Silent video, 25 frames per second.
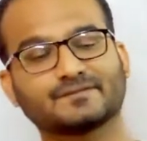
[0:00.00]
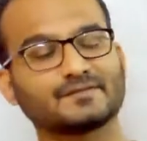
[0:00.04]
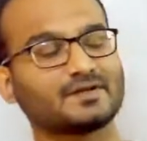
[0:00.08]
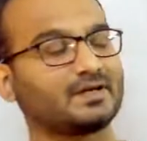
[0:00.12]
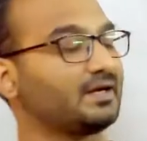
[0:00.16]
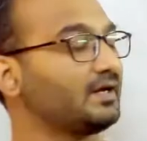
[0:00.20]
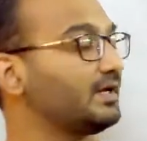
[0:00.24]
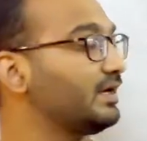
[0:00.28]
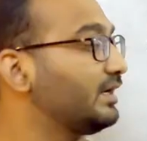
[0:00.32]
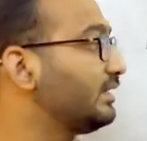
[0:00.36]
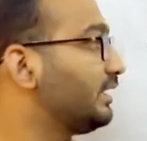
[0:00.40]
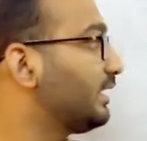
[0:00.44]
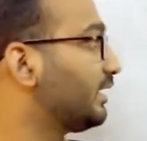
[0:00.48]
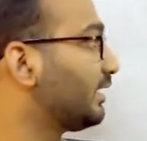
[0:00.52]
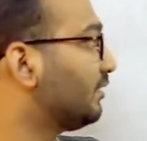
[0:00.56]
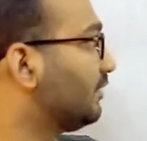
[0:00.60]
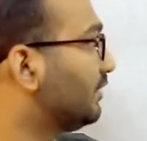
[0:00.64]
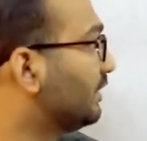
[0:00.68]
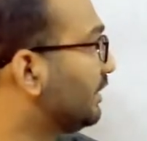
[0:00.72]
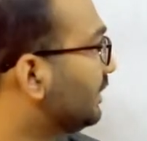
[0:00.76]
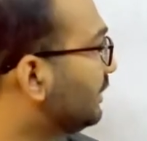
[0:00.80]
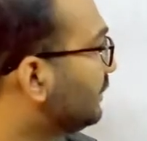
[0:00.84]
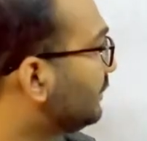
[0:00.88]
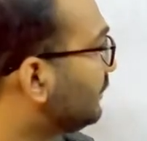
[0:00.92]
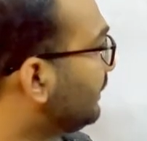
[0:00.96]
and
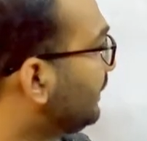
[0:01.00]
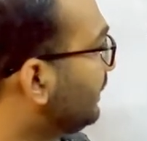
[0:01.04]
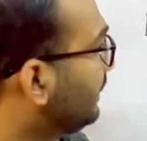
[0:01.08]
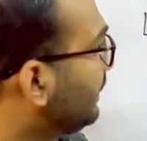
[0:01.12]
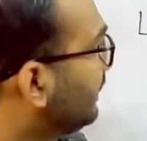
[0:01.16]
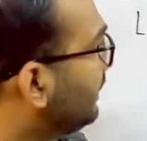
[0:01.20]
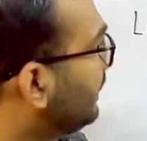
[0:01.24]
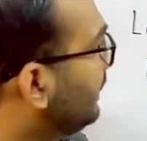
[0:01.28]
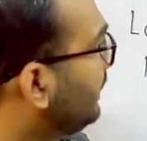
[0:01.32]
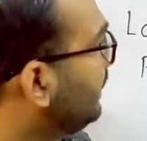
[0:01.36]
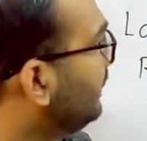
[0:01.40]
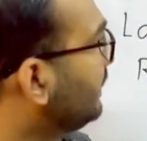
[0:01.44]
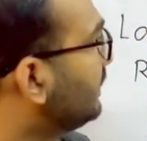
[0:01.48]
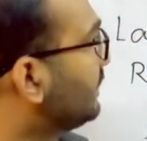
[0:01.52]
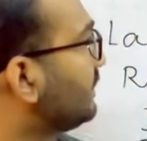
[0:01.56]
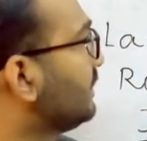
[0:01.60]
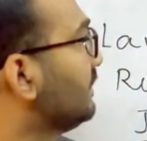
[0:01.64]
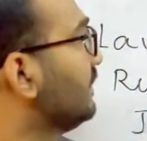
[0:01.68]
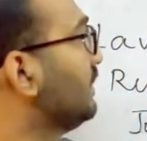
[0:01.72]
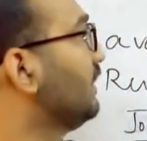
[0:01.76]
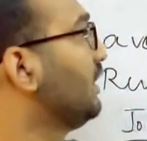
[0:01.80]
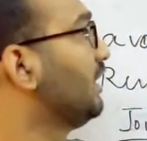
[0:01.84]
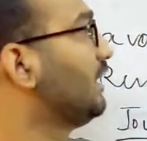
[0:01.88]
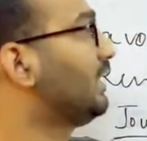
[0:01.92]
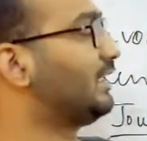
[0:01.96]
according to it, heat
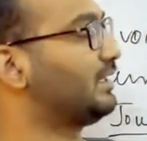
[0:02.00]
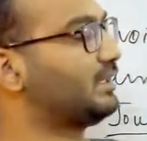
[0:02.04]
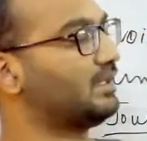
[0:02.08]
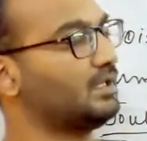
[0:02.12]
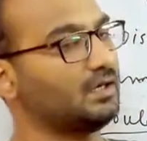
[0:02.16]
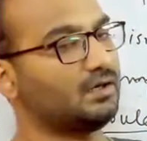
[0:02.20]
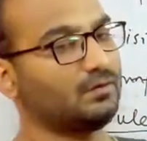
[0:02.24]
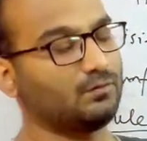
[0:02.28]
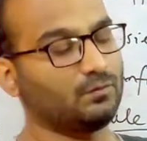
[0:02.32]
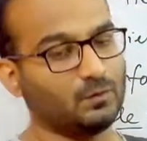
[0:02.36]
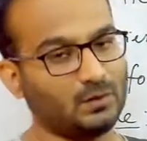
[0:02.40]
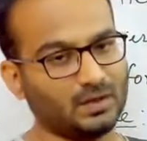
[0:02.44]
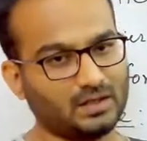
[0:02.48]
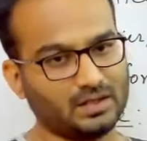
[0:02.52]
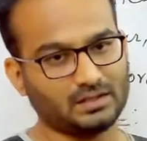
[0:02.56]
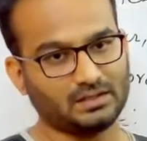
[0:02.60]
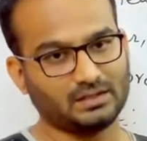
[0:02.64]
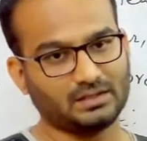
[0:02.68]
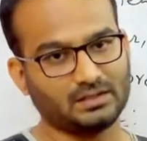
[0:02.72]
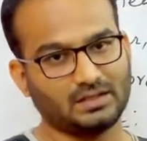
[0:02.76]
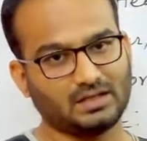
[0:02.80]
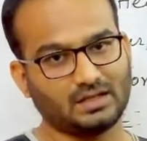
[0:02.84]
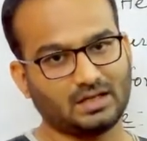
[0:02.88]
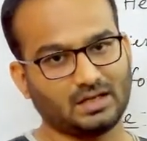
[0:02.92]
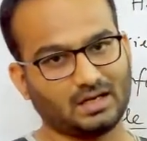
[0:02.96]
and
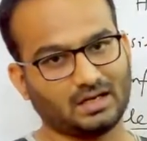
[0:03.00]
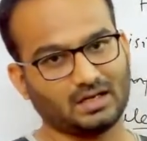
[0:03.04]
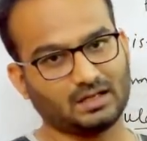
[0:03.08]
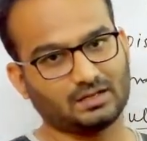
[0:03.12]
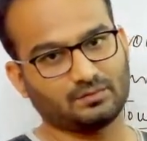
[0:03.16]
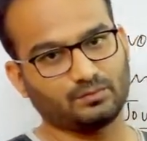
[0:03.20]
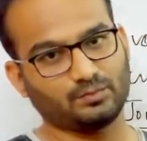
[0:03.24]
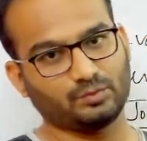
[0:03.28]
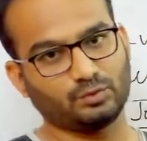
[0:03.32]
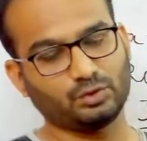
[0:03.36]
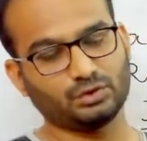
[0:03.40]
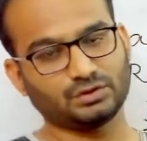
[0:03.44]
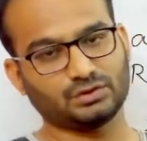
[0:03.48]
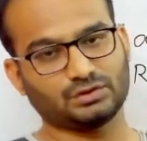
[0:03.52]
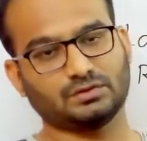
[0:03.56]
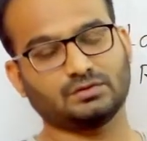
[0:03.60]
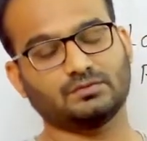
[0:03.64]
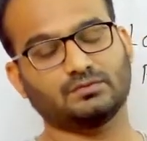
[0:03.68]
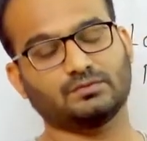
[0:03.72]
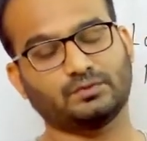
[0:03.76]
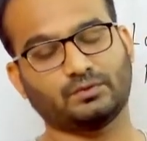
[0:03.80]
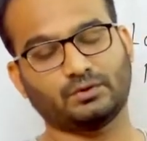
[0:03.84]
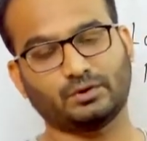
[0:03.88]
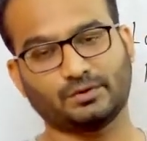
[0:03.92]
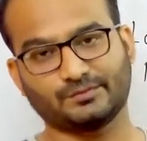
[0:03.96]
work are both
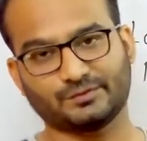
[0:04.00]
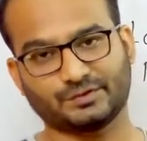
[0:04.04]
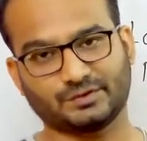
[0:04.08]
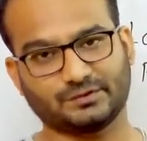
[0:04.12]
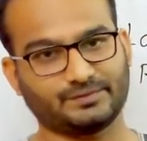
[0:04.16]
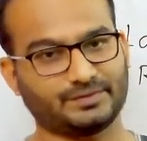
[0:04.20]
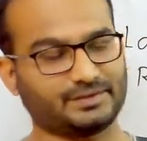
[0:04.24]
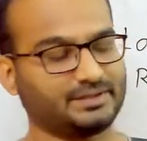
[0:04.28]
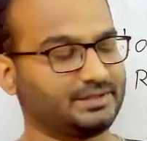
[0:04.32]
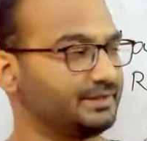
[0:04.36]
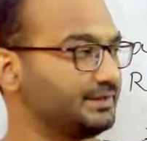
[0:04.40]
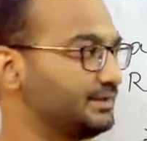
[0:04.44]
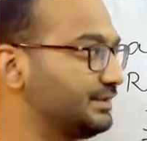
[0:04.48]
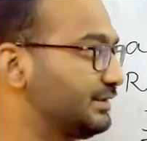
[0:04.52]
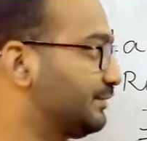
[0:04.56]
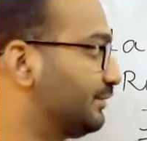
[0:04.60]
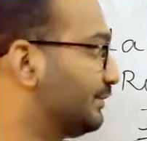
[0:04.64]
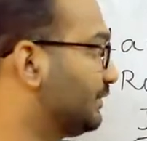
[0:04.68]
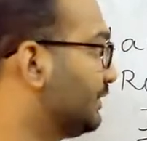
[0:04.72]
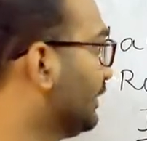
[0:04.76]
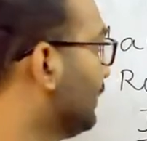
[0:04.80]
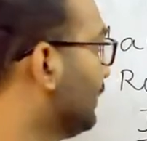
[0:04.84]
forms of energy.